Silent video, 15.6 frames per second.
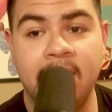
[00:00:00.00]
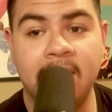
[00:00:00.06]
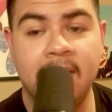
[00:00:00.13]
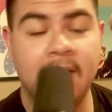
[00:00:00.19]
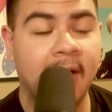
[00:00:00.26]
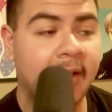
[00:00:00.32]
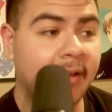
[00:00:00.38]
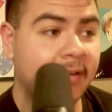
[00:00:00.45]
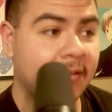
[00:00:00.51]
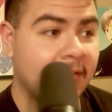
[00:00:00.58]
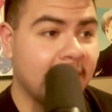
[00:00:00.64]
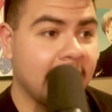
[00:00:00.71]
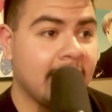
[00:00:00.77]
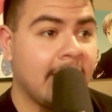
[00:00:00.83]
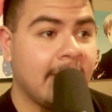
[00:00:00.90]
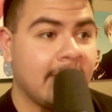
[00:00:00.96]
And I
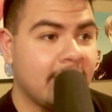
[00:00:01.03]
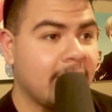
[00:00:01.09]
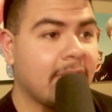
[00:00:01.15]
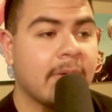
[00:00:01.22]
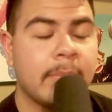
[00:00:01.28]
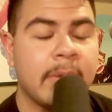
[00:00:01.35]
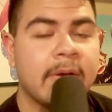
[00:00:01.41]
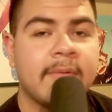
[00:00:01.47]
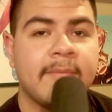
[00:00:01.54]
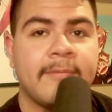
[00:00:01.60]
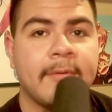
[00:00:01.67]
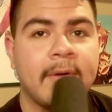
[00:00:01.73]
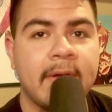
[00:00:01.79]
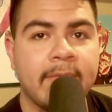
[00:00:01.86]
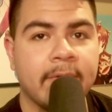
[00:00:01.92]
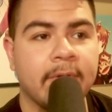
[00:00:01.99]
can talk about it
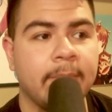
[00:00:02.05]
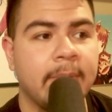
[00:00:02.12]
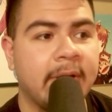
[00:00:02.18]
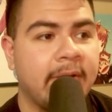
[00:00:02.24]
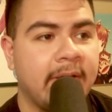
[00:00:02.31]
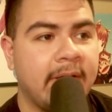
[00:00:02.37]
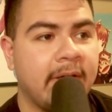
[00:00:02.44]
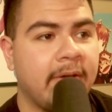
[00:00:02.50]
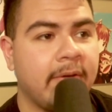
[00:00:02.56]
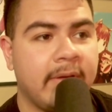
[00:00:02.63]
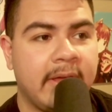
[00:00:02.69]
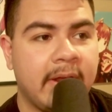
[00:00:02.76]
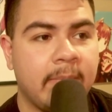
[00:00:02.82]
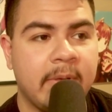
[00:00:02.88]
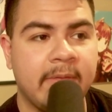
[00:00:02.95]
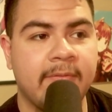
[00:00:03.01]
forever about how
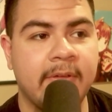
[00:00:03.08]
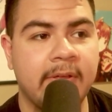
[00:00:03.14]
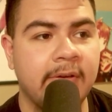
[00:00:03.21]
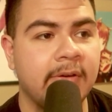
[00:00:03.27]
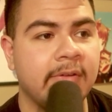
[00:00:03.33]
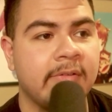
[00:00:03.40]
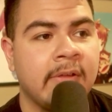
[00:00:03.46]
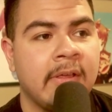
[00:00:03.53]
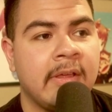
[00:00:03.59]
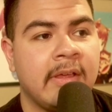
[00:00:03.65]
anime figures